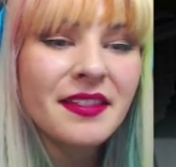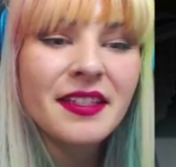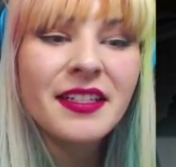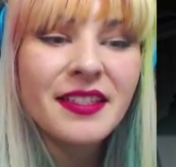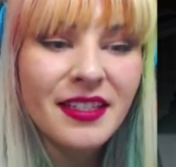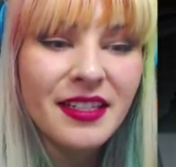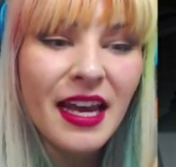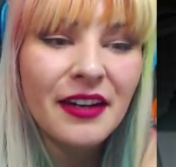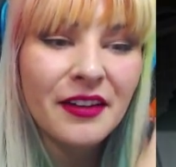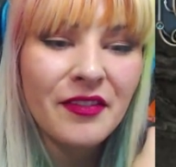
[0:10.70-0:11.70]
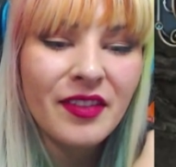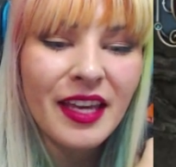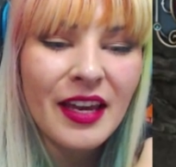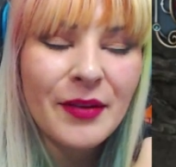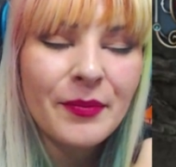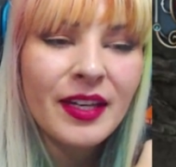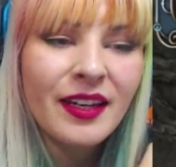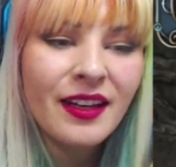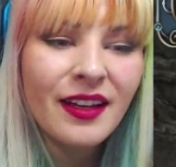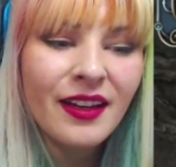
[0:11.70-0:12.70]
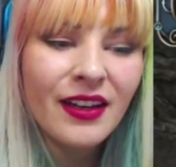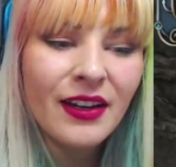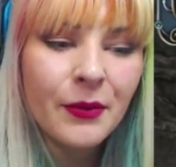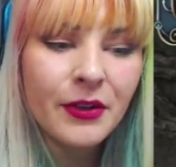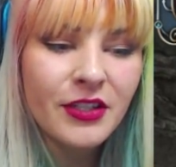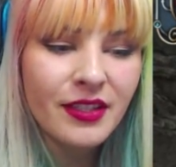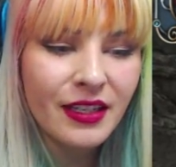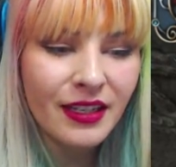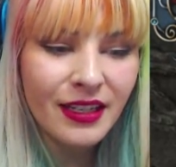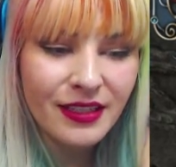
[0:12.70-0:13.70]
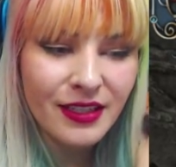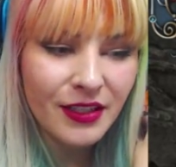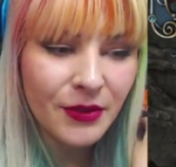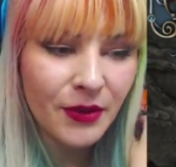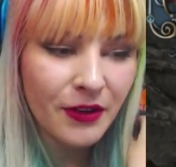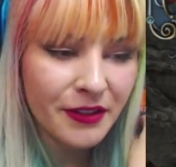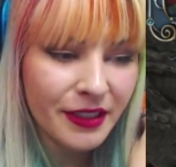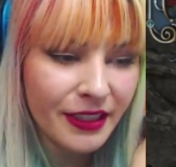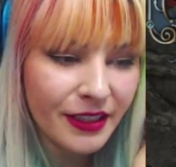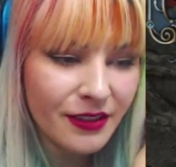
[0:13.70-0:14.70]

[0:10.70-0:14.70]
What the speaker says: it is the title of the game. We're just going to continue on here.